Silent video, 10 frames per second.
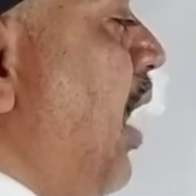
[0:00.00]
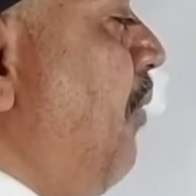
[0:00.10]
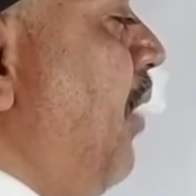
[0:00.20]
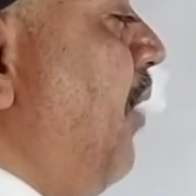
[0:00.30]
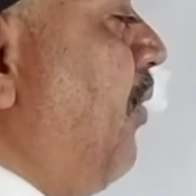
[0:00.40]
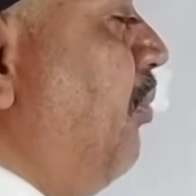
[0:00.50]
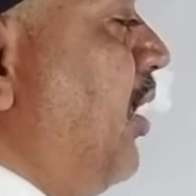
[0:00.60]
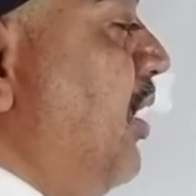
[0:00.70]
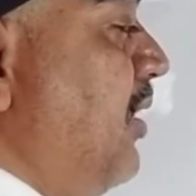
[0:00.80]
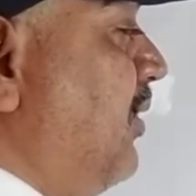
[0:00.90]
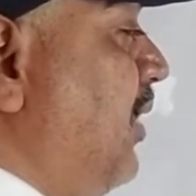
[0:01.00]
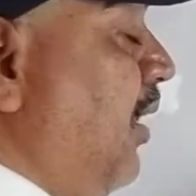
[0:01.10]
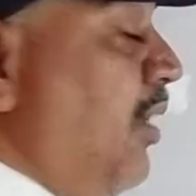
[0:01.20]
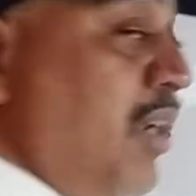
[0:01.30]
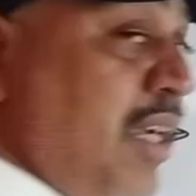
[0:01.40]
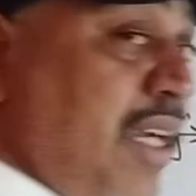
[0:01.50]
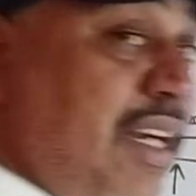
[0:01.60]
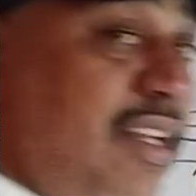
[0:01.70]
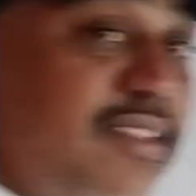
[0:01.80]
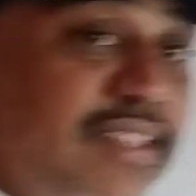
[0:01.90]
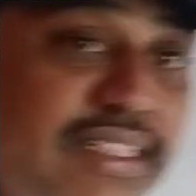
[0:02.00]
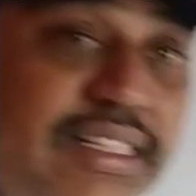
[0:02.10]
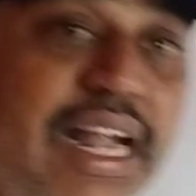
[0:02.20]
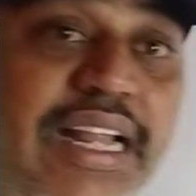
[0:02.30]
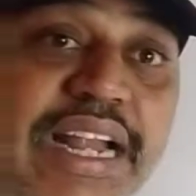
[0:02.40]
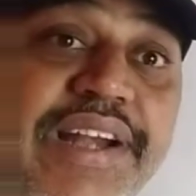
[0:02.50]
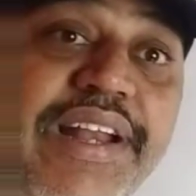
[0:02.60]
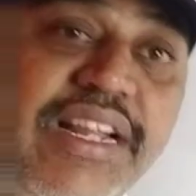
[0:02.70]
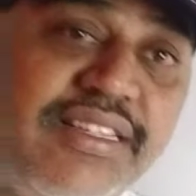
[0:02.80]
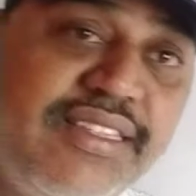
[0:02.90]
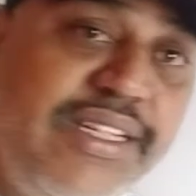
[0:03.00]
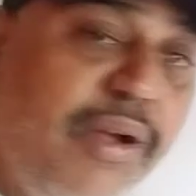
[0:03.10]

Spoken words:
away from the listener, it is seen that intensity